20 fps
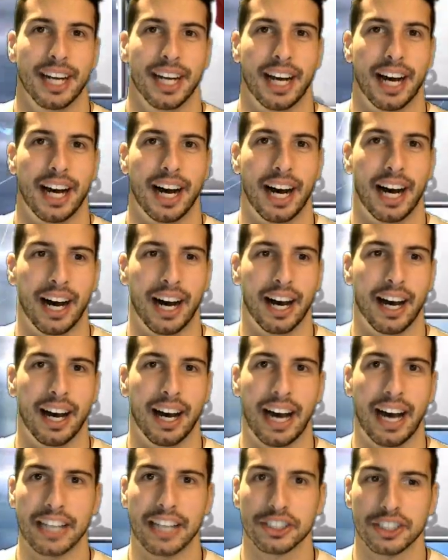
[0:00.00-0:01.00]
Uh,
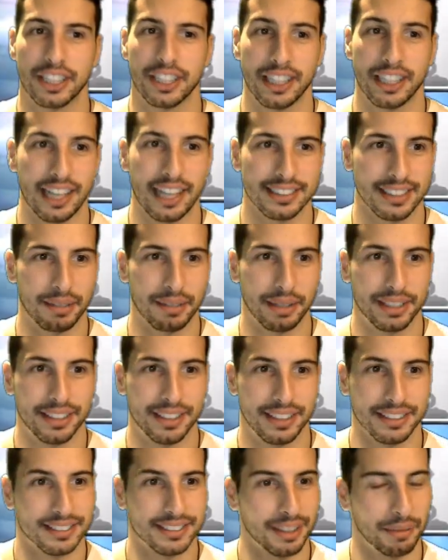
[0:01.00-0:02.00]
actually, last time I did
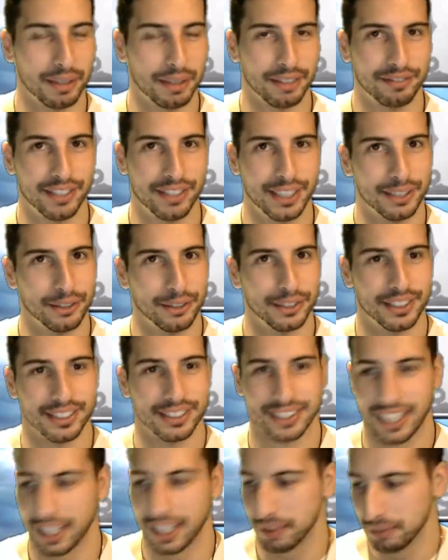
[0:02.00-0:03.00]
a summoning video in this
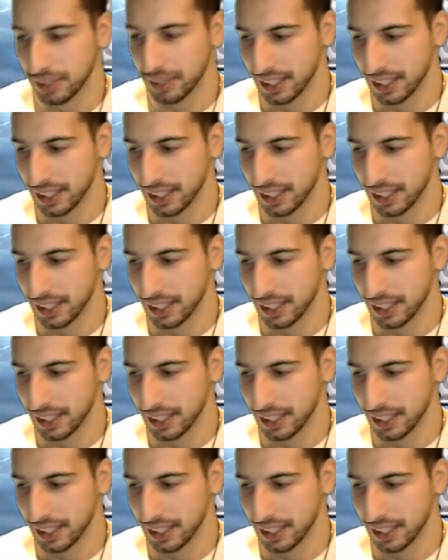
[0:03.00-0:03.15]
game,